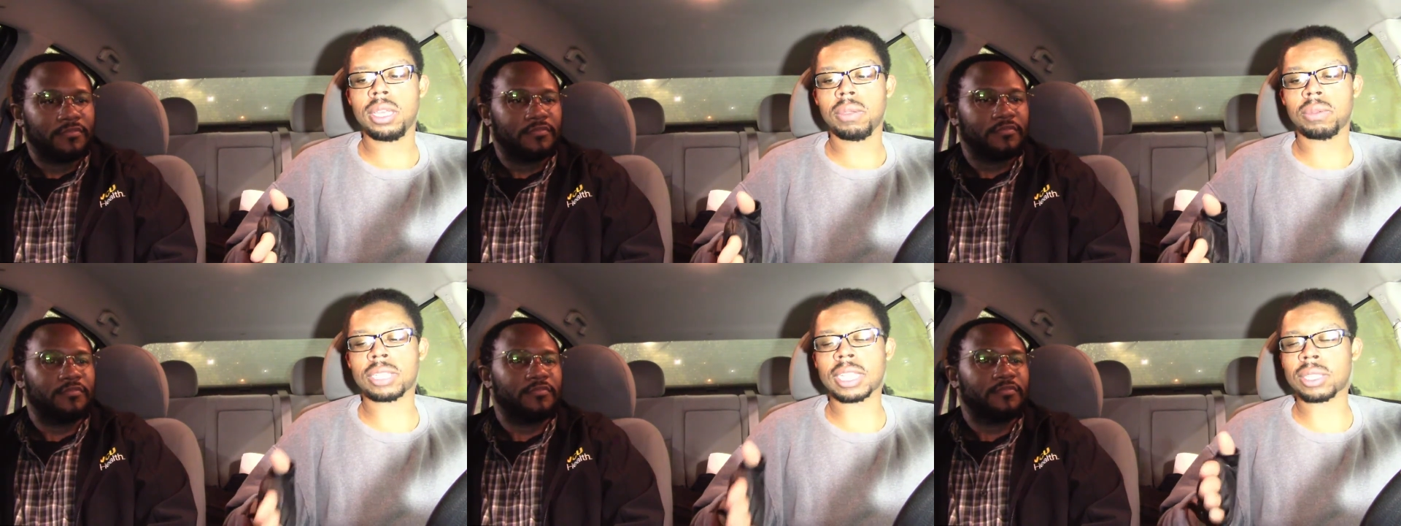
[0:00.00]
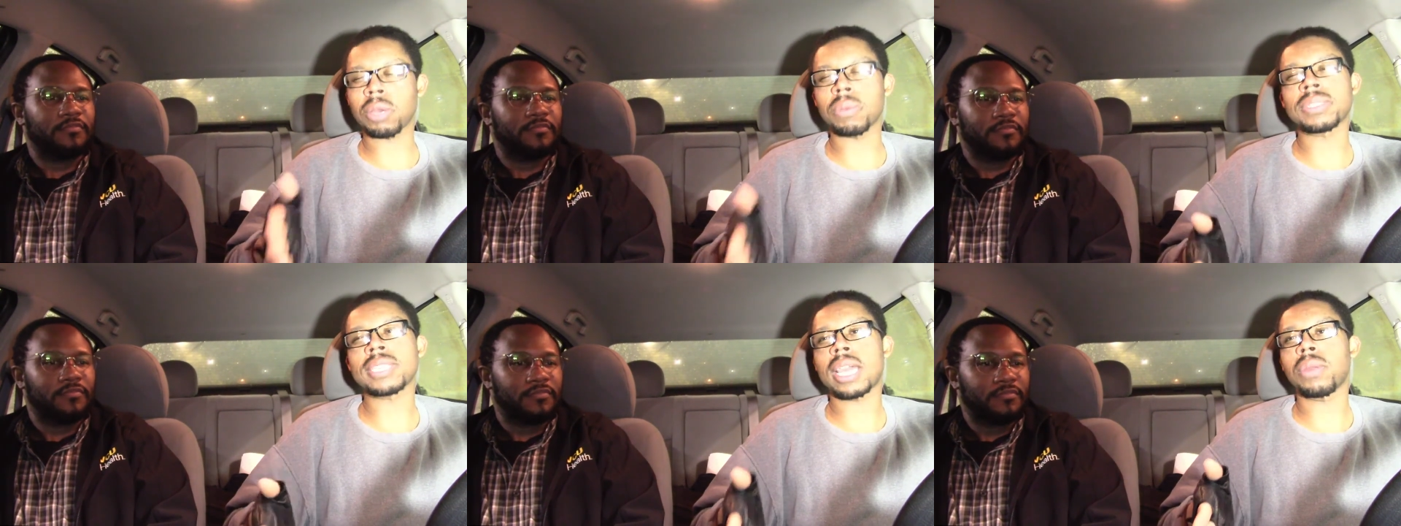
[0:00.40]
Speaker 1: which I
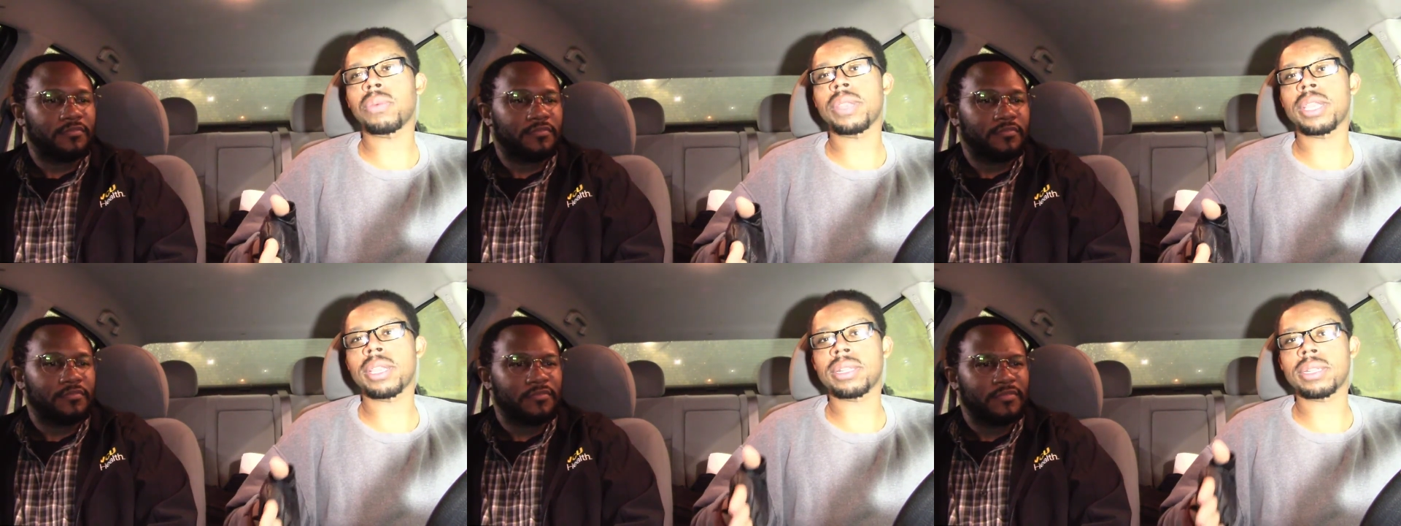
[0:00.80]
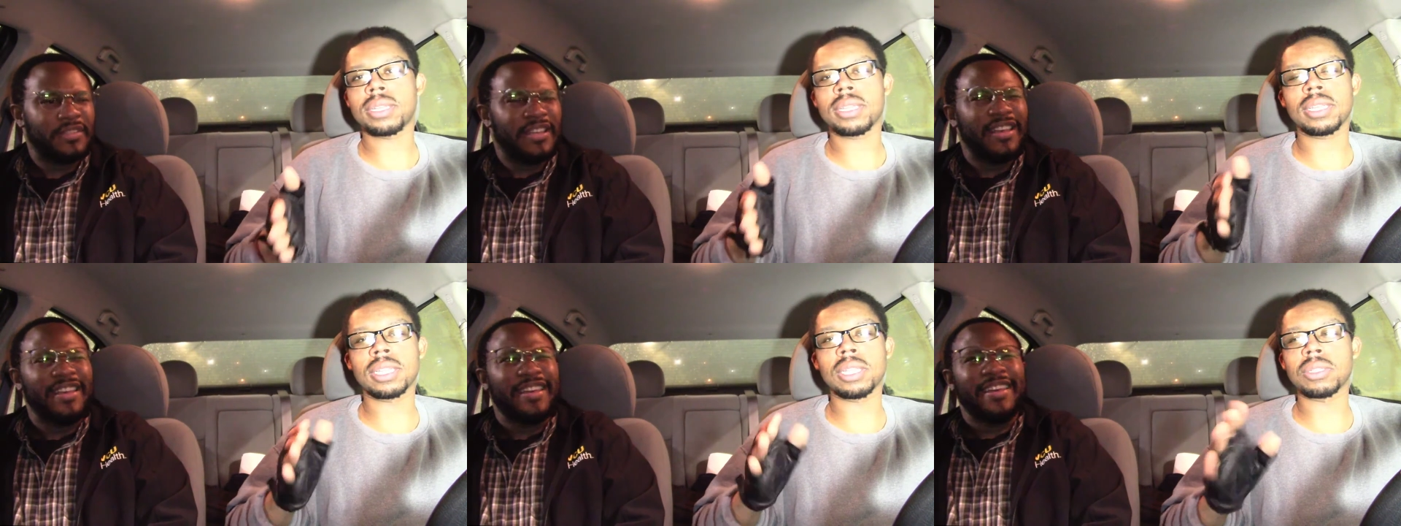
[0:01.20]
thought was kind of weird,
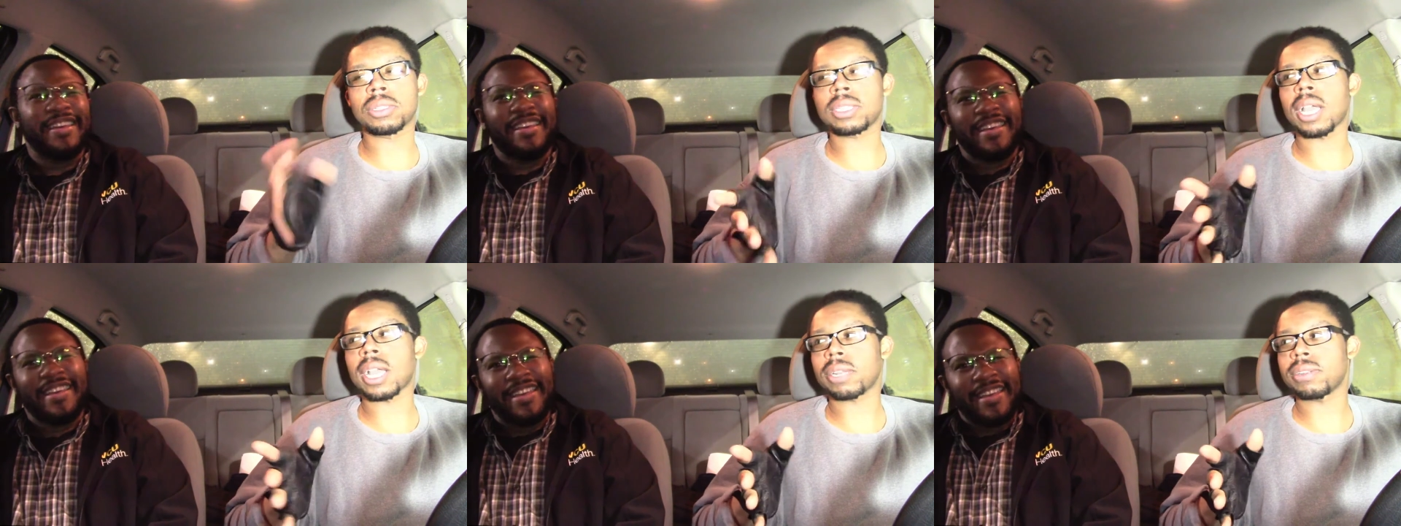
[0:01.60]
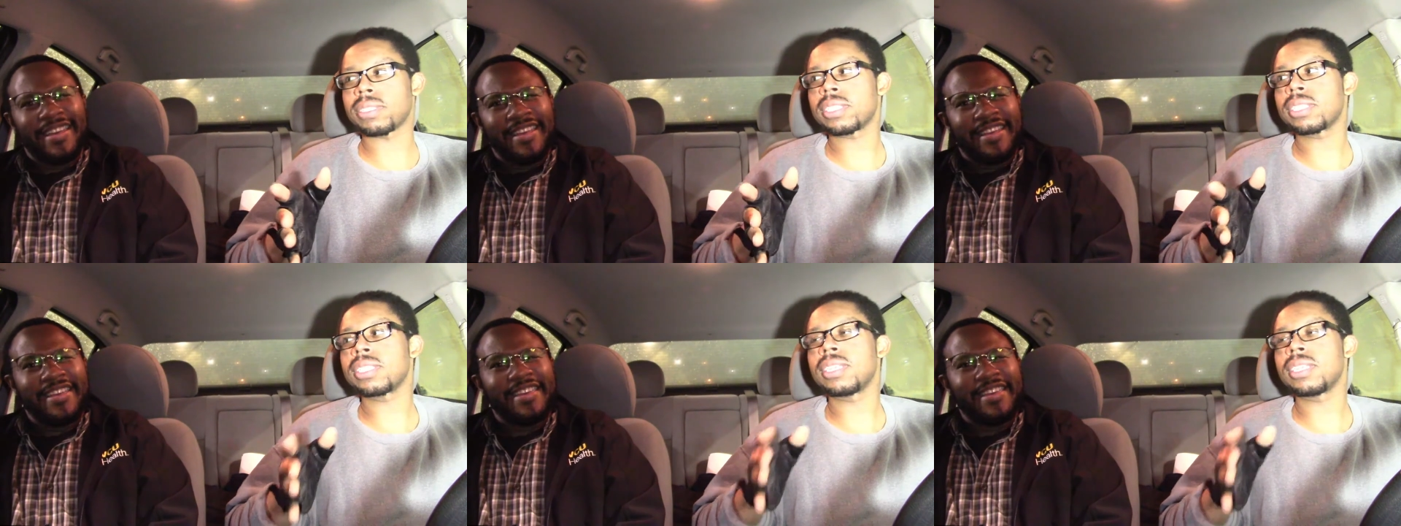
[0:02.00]
a little stalkerish.